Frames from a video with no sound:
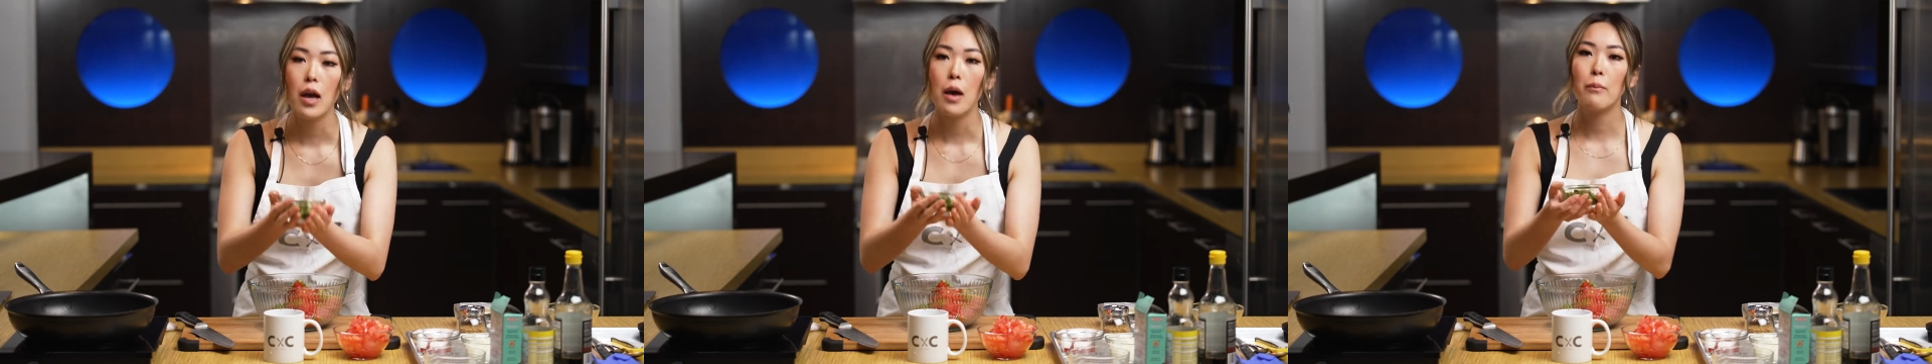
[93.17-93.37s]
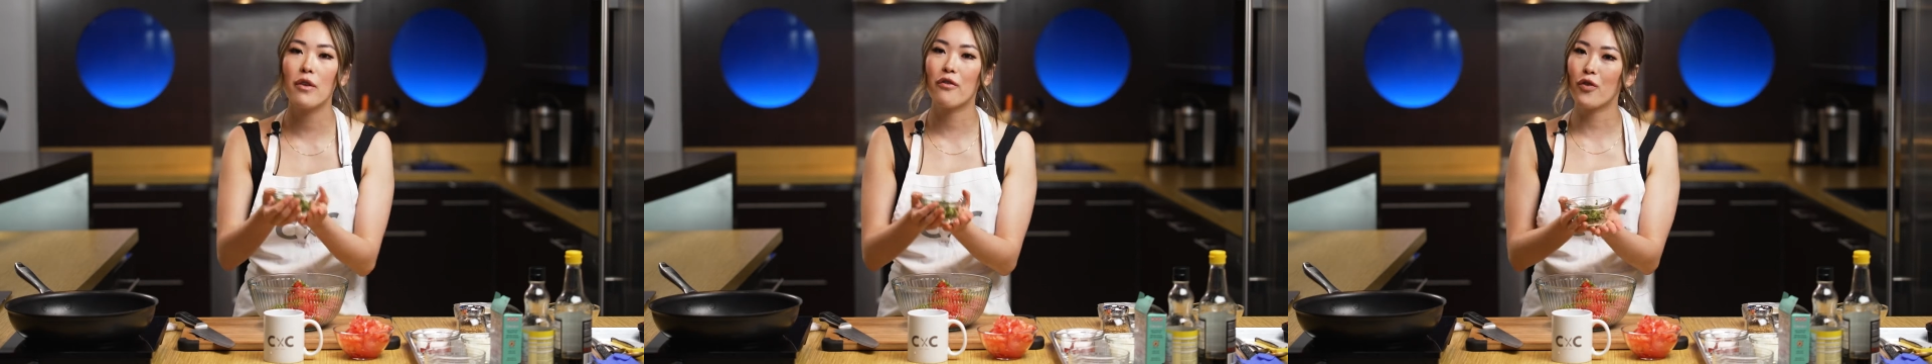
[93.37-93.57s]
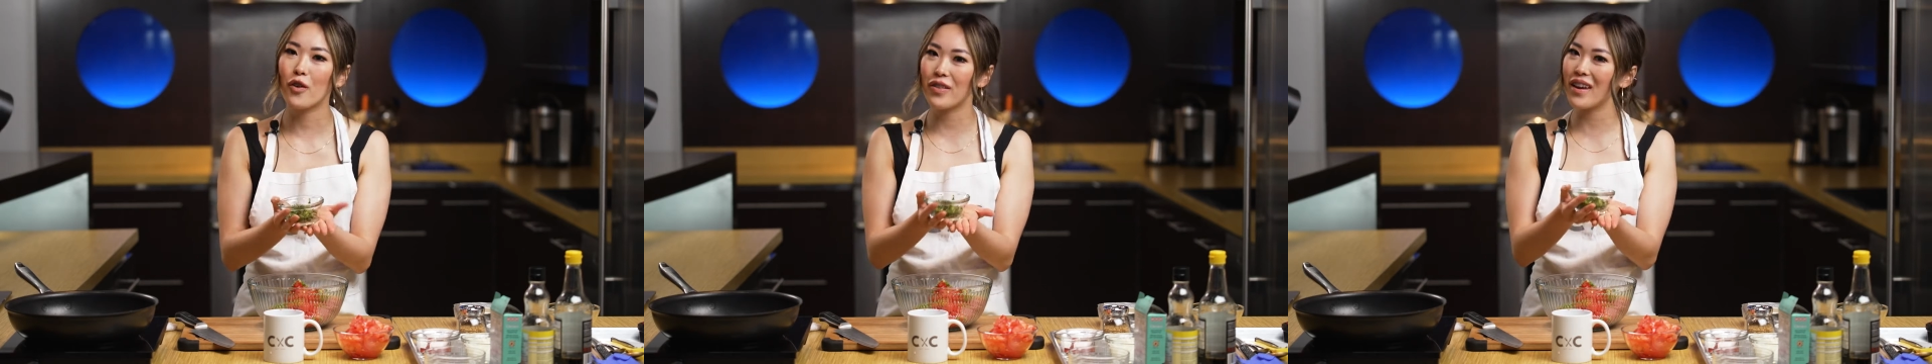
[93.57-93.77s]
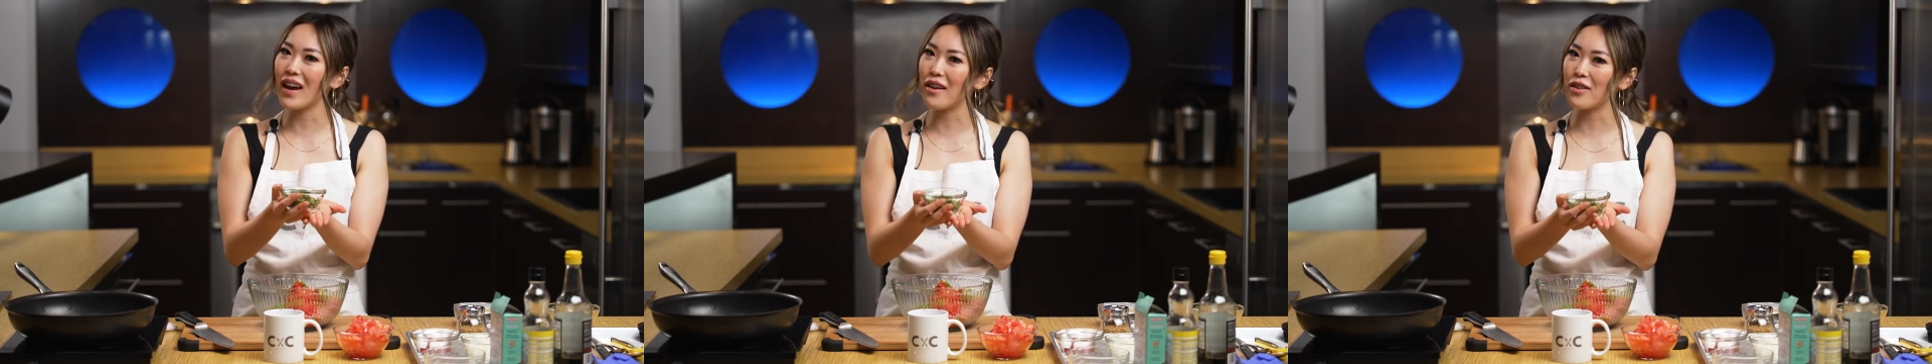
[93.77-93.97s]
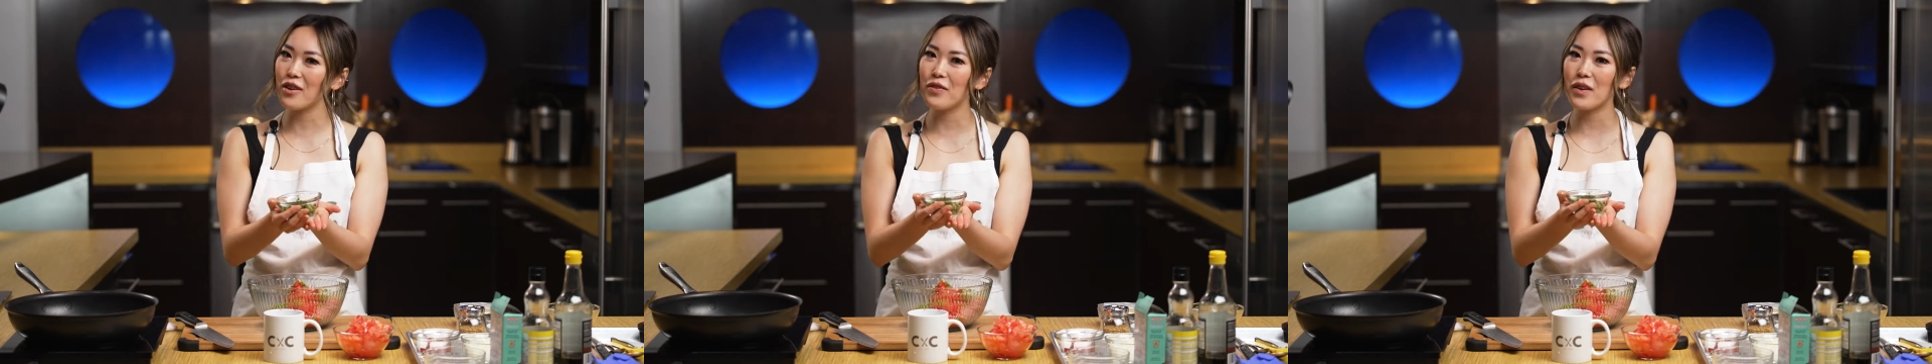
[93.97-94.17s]
But for the
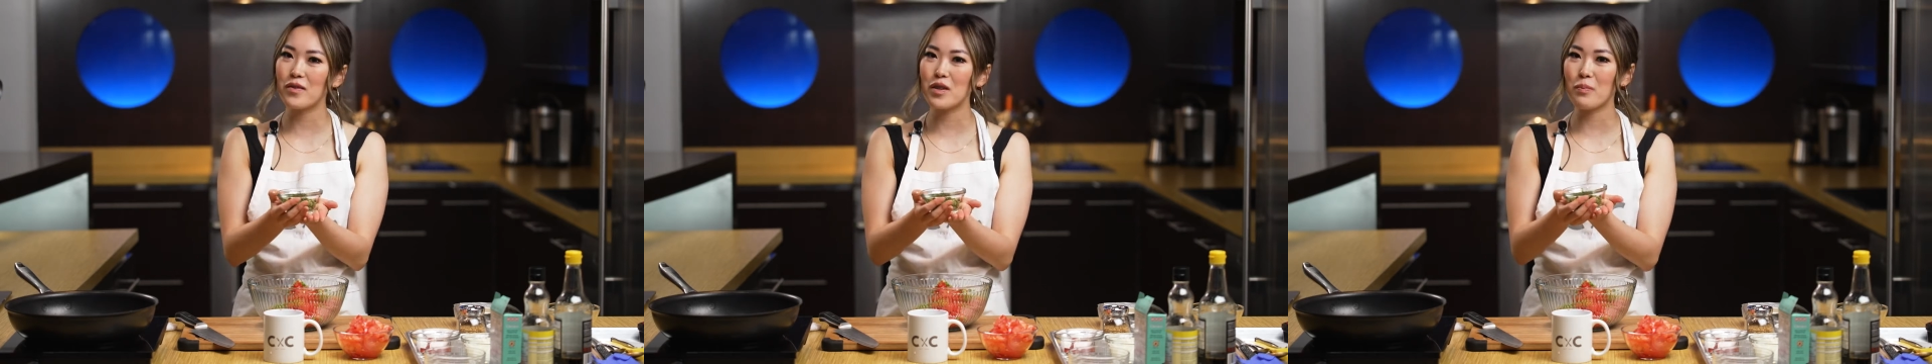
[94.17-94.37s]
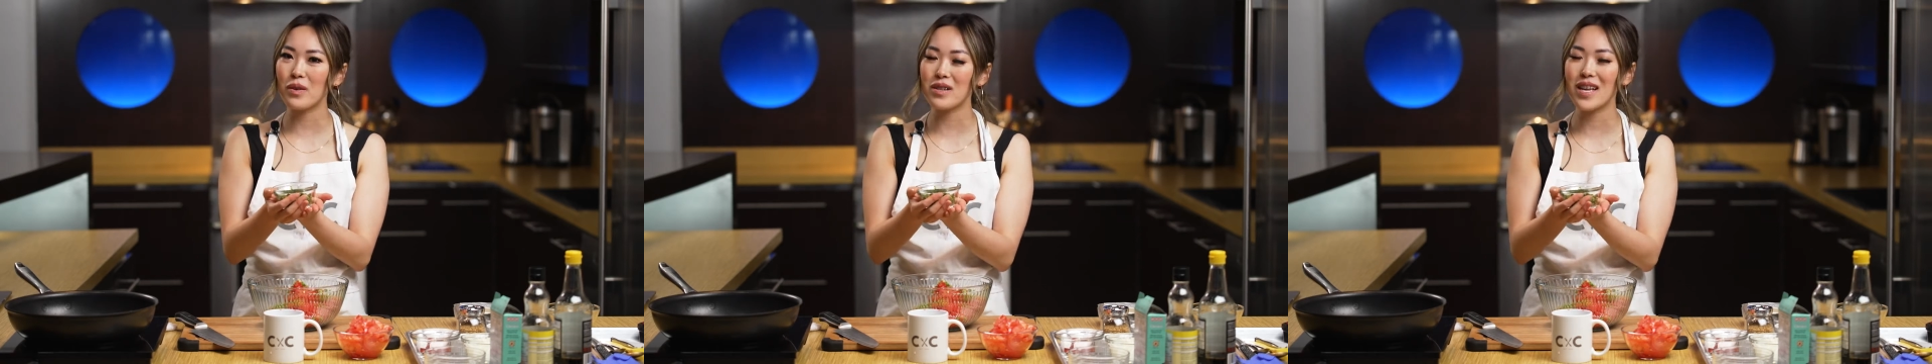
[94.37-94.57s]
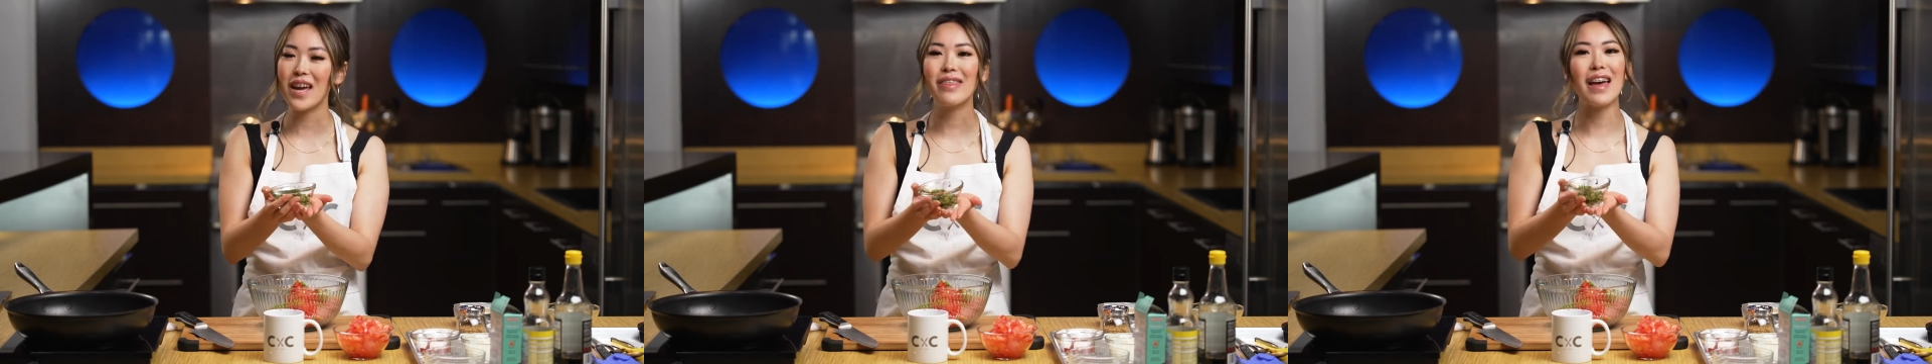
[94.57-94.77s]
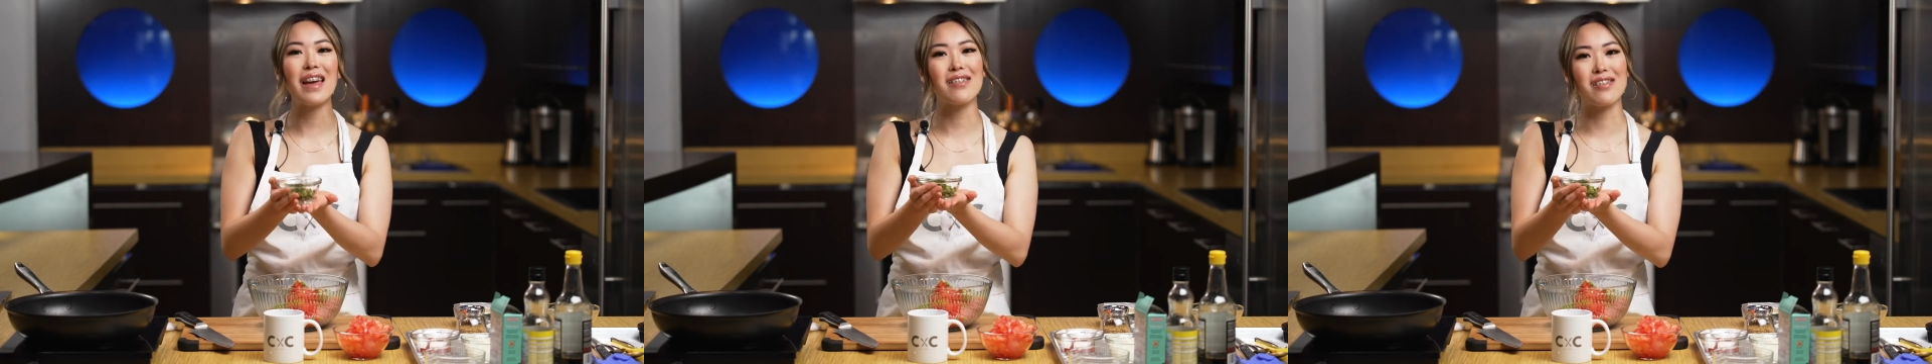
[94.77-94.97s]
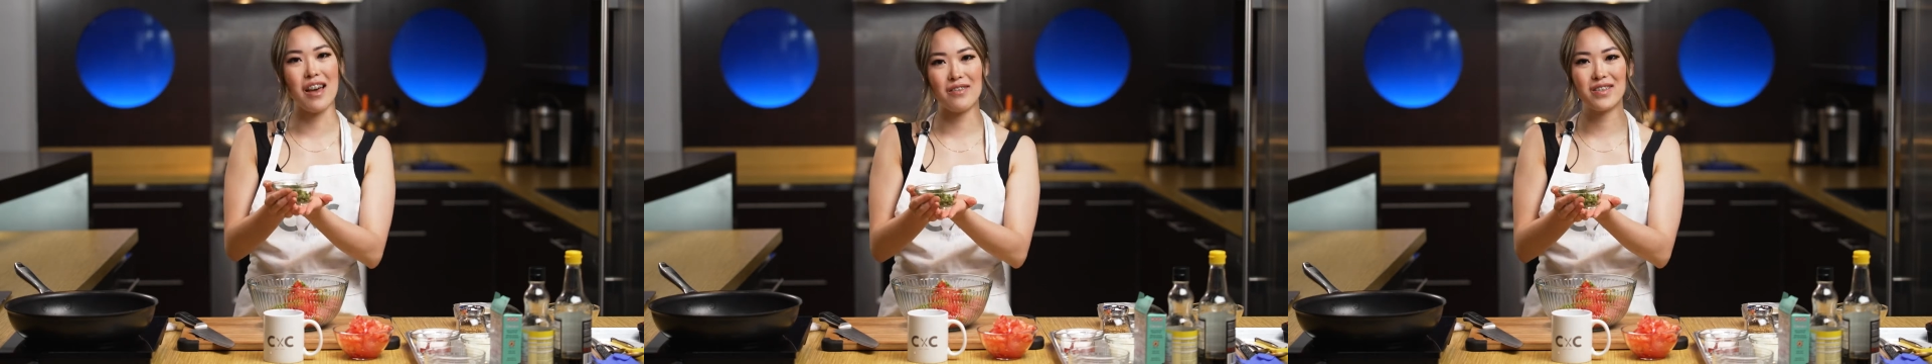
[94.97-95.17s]
other 50% that
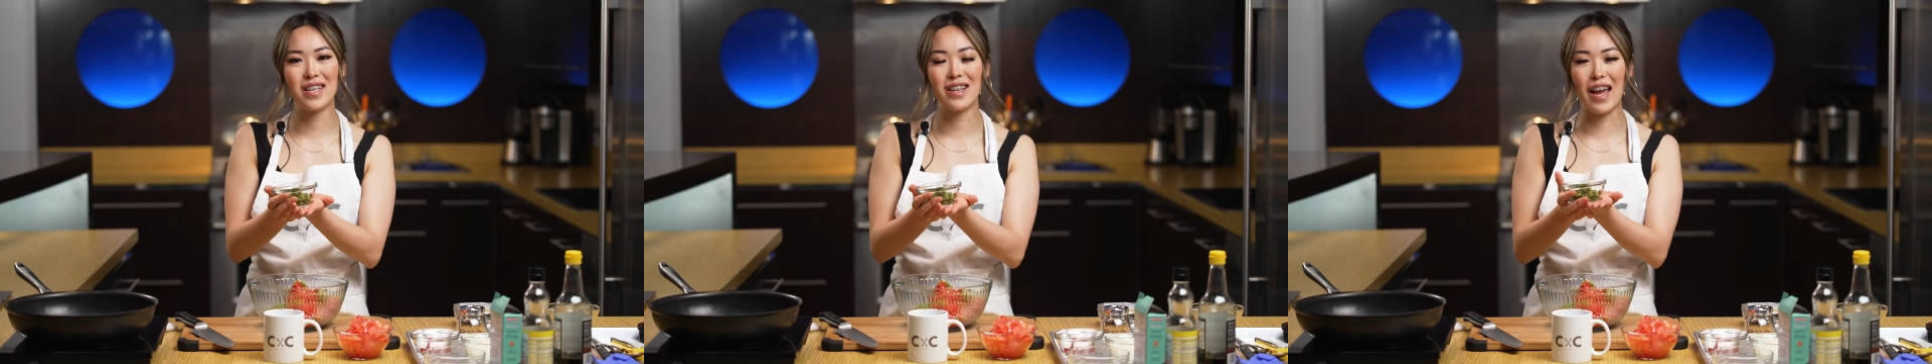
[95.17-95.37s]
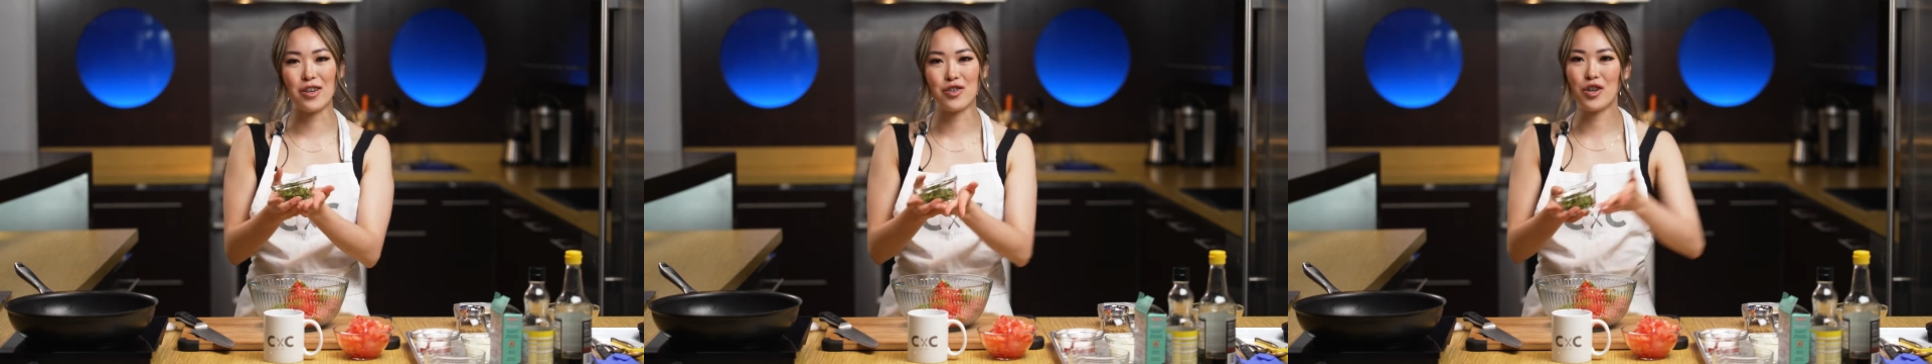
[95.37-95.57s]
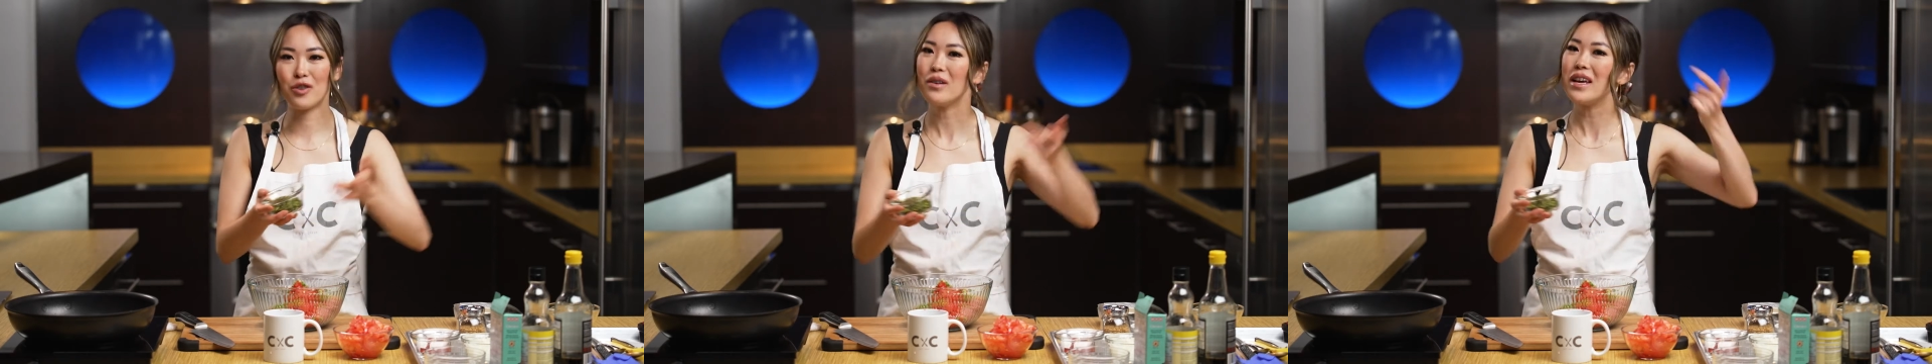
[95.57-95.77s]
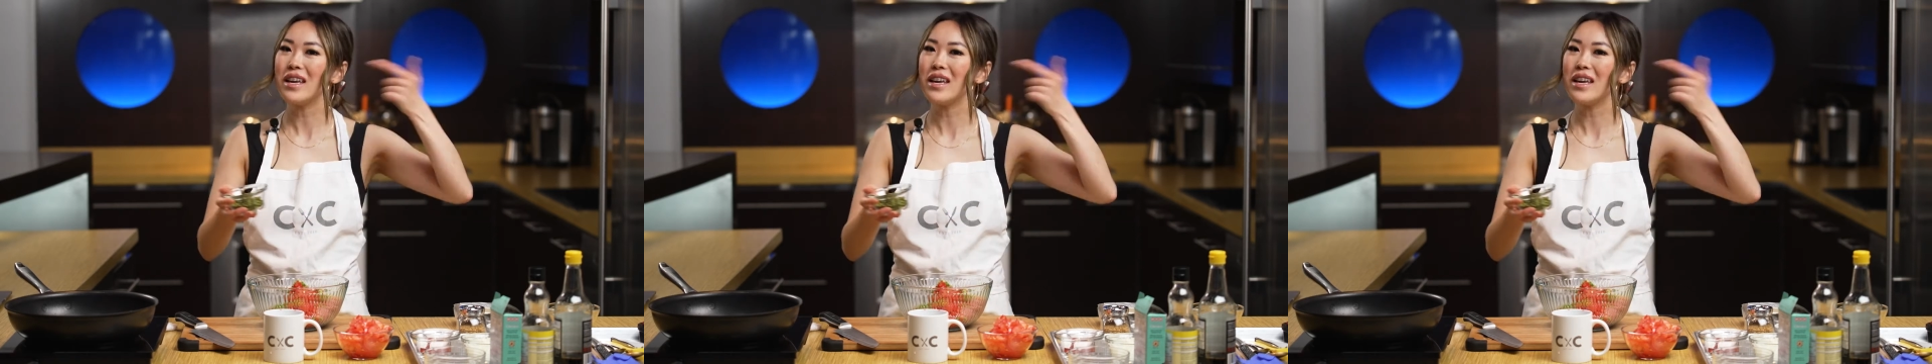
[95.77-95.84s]
love cilantro,